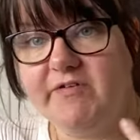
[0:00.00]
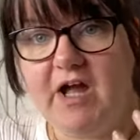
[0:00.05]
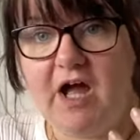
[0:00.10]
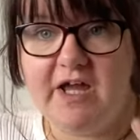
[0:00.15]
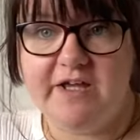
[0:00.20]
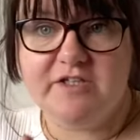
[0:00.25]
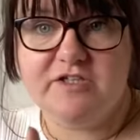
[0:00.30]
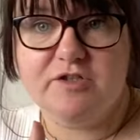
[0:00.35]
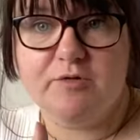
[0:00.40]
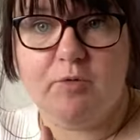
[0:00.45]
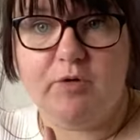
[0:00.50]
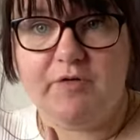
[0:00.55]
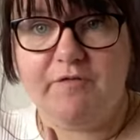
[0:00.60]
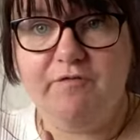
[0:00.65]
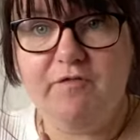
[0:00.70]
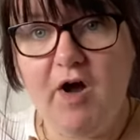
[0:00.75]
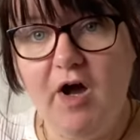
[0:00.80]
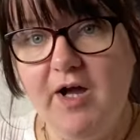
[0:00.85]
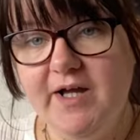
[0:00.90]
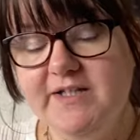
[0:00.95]
case you wanna
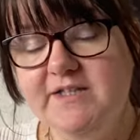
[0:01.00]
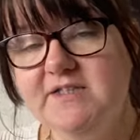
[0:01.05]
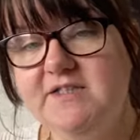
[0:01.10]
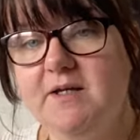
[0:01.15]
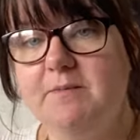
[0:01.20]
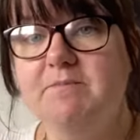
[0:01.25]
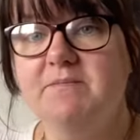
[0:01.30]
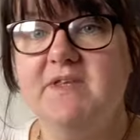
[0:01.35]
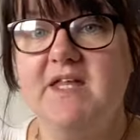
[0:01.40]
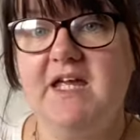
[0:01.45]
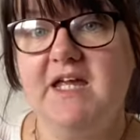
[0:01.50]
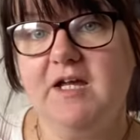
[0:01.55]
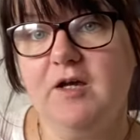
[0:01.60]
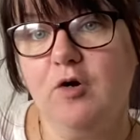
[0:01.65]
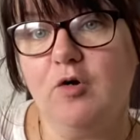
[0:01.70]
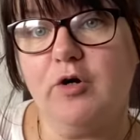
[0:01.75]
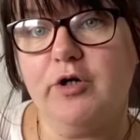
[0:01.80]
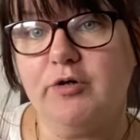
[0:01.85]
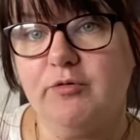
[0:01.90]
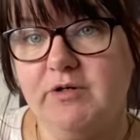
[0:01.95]
find something
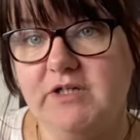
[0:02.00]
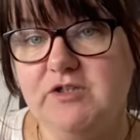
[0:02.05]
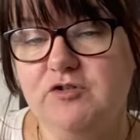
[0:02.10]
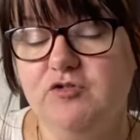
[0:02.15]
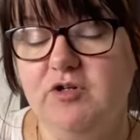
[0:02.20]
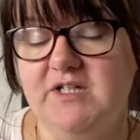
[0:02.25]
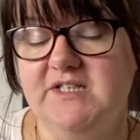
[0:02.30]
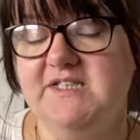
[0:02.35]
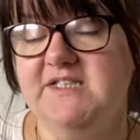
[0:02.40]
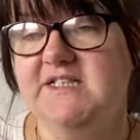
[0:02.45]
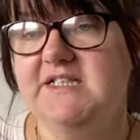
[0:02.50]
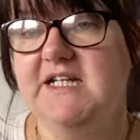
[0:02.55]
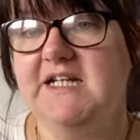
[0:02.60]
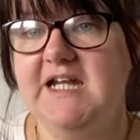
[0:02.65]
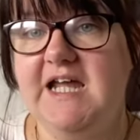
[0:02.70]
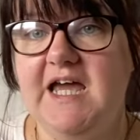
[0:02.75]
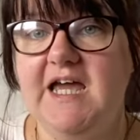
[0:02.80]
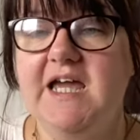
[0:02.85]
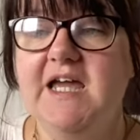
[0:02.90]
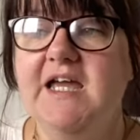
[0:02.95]
or you're interested in
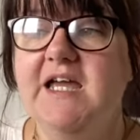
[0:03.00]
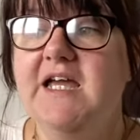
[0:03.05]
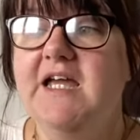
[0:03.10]
it.